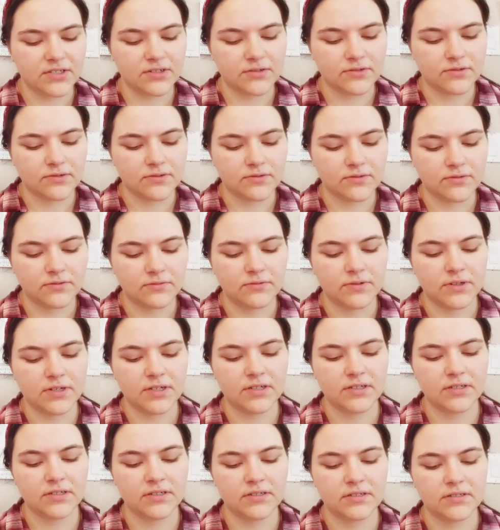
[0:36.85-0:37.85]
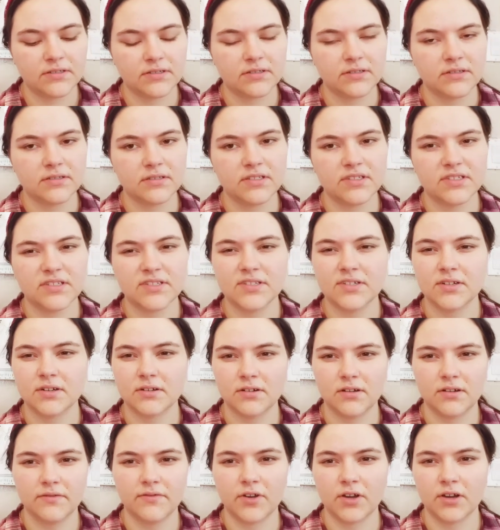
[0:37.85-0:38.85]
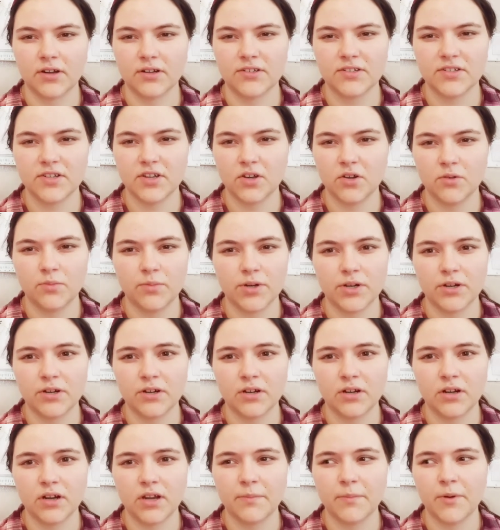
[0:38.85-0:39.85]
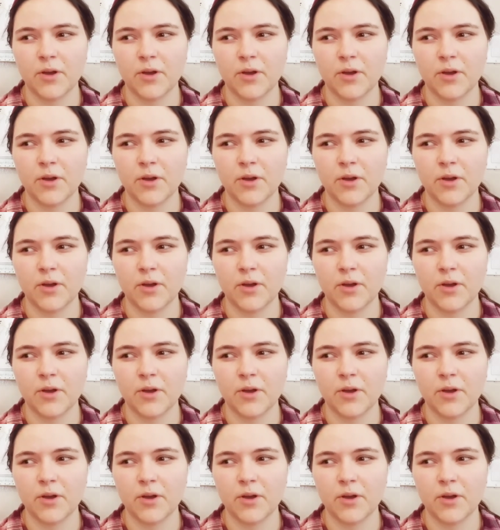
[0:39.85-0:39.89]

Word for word: to the start of October.